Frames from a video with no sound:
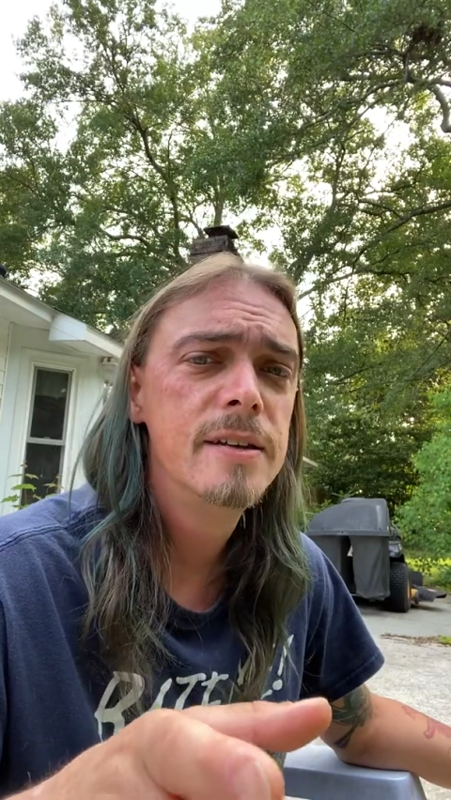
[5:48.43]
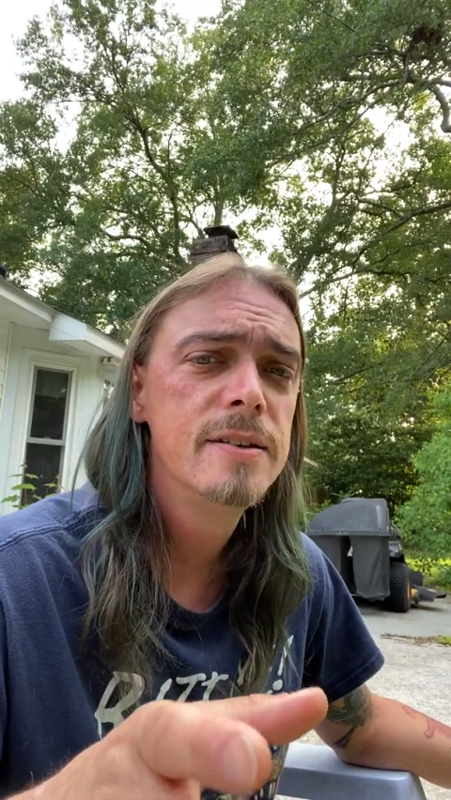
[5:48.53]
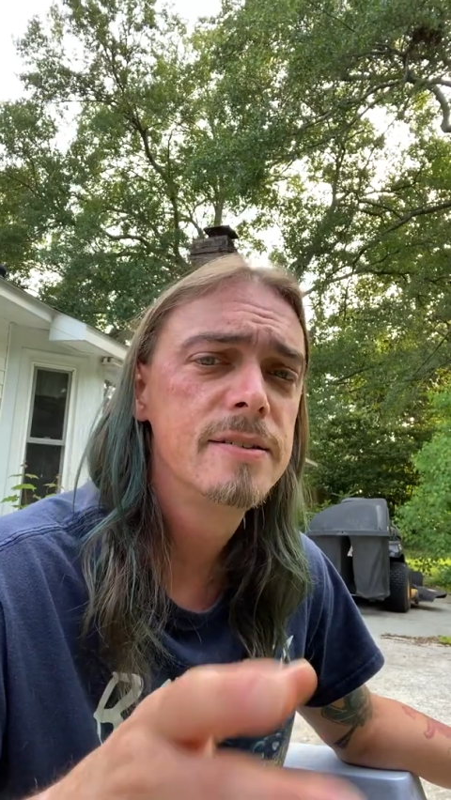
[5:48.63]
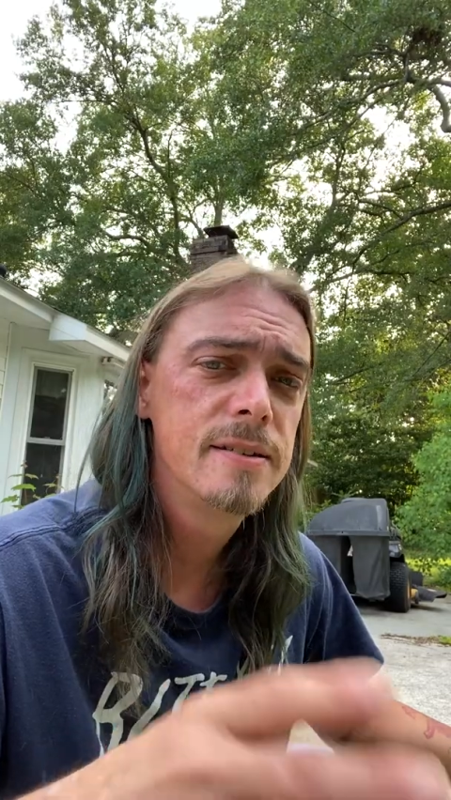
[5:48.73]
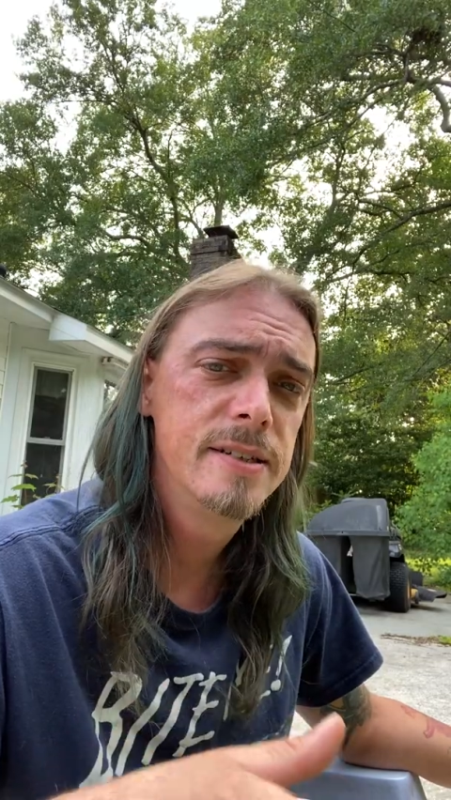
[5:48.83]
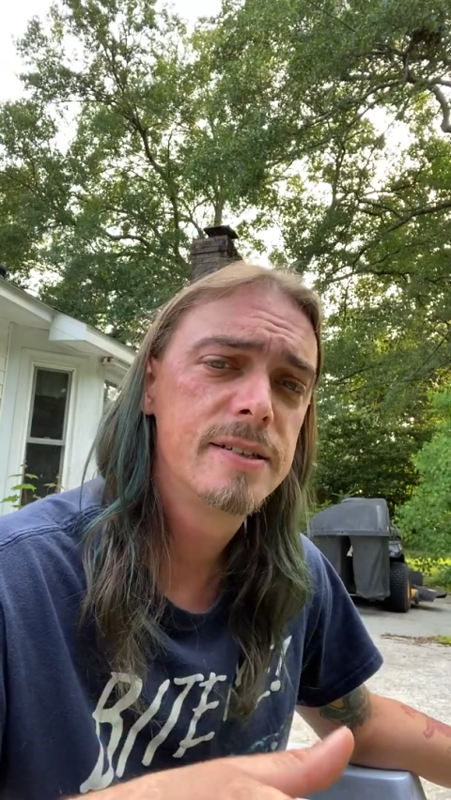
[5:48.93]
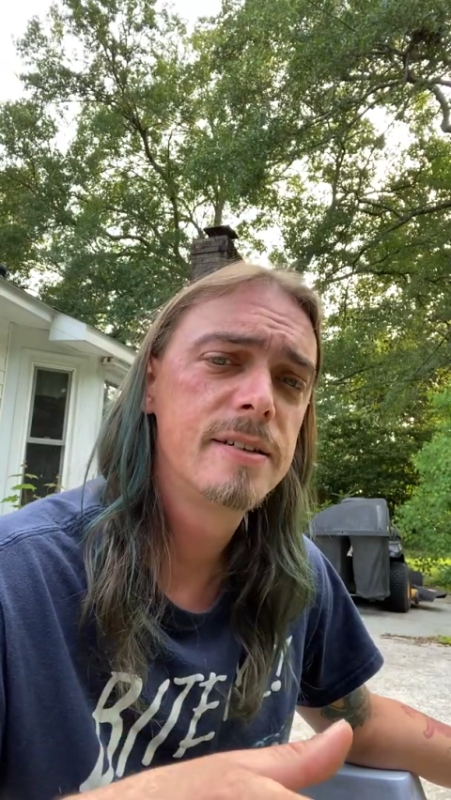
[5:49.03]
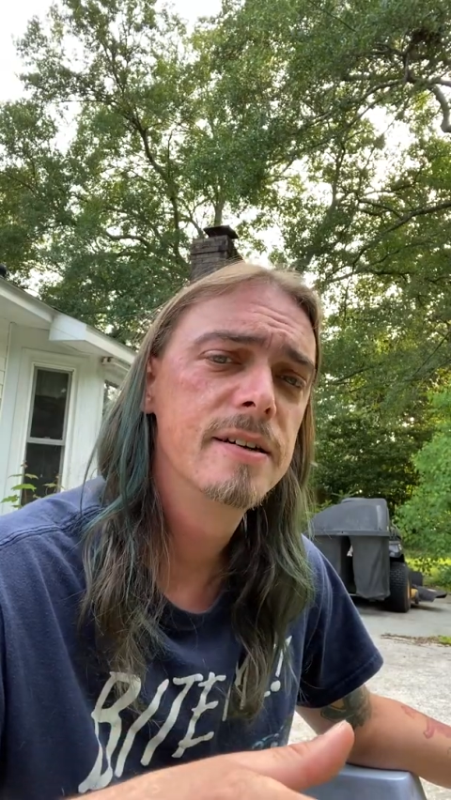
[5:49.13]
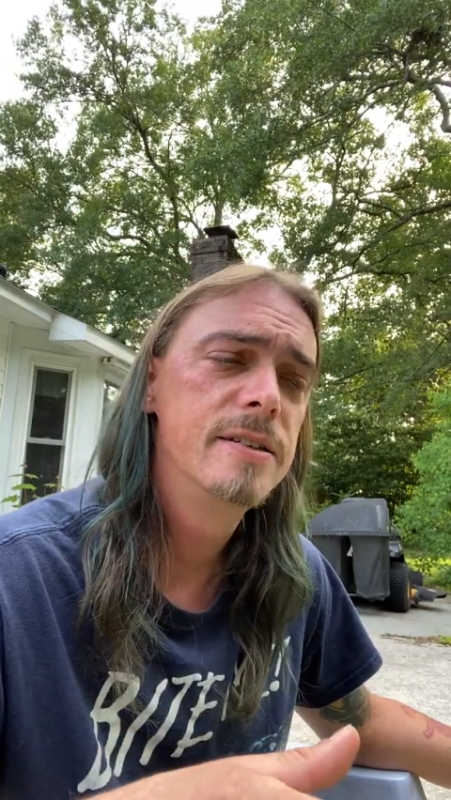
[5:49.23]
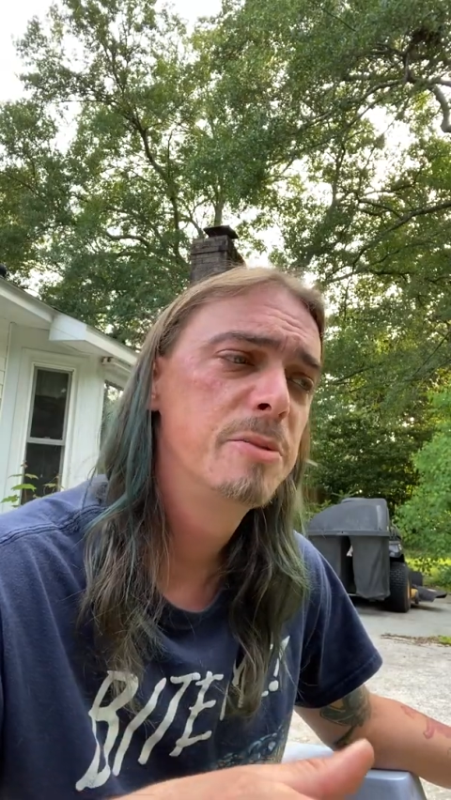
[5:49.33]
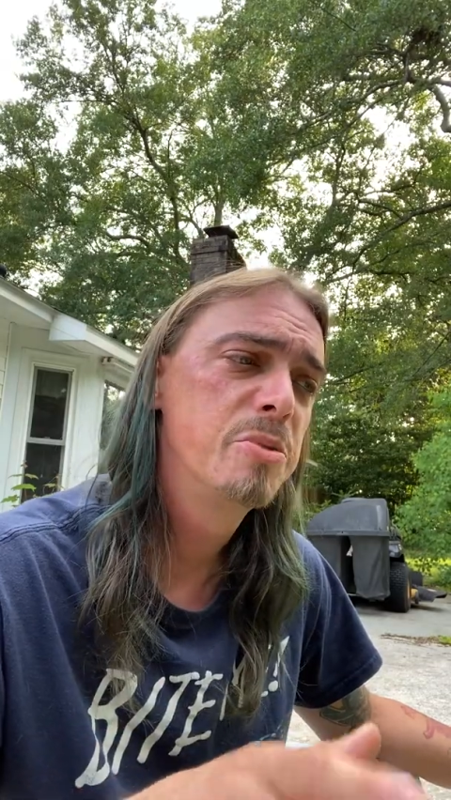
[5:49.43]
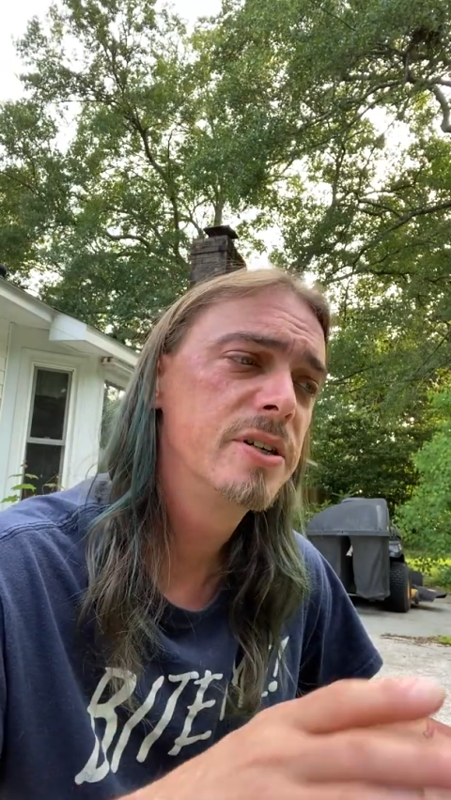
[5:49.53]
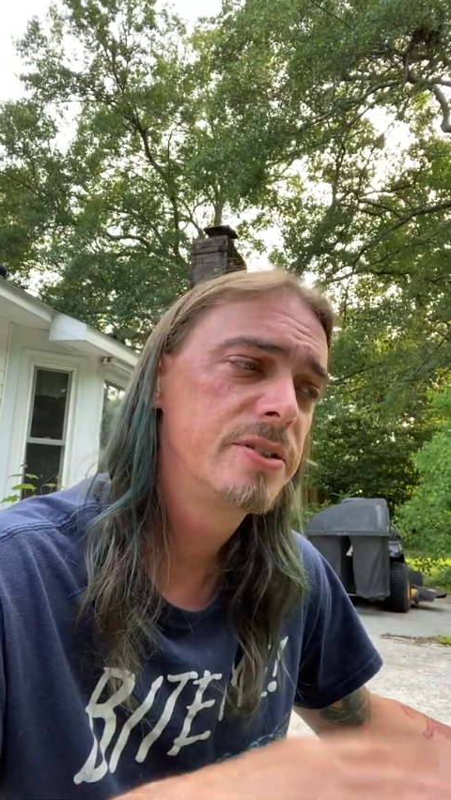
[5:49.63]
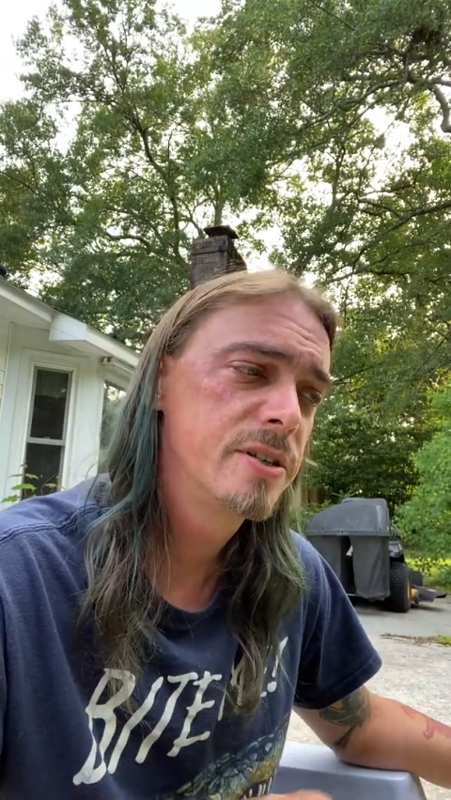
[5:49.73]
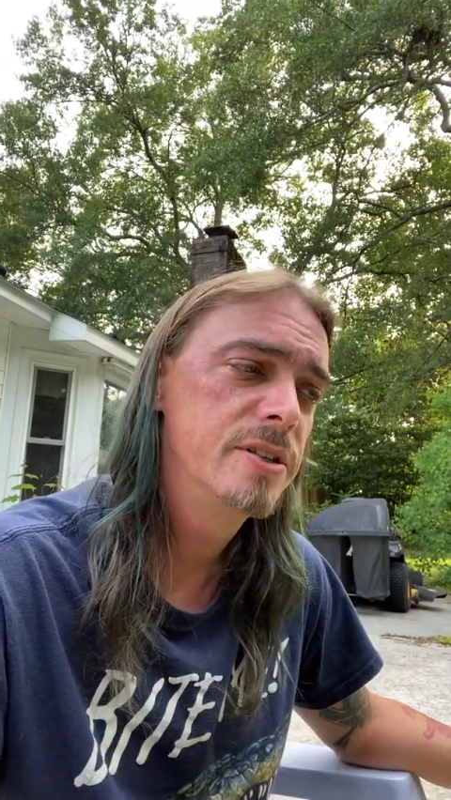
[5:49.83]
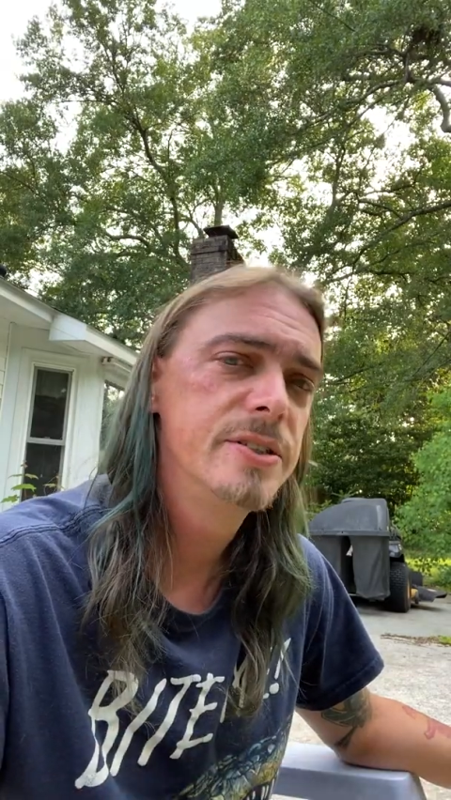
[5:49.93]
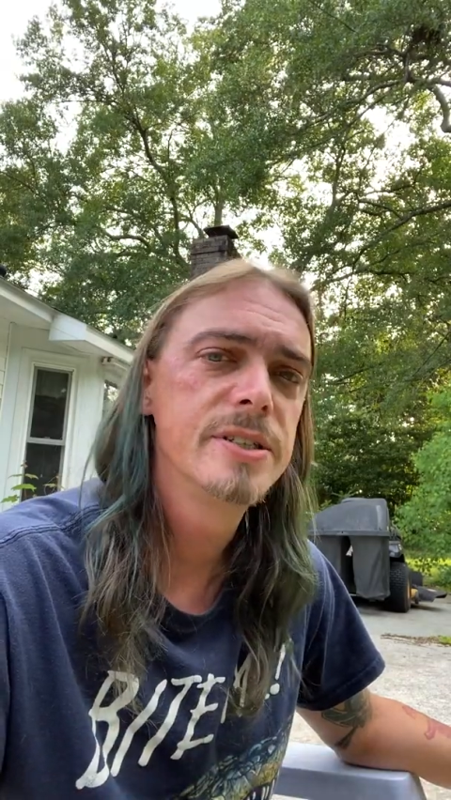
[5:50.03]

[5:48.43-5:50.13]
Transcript: solicitor to press charges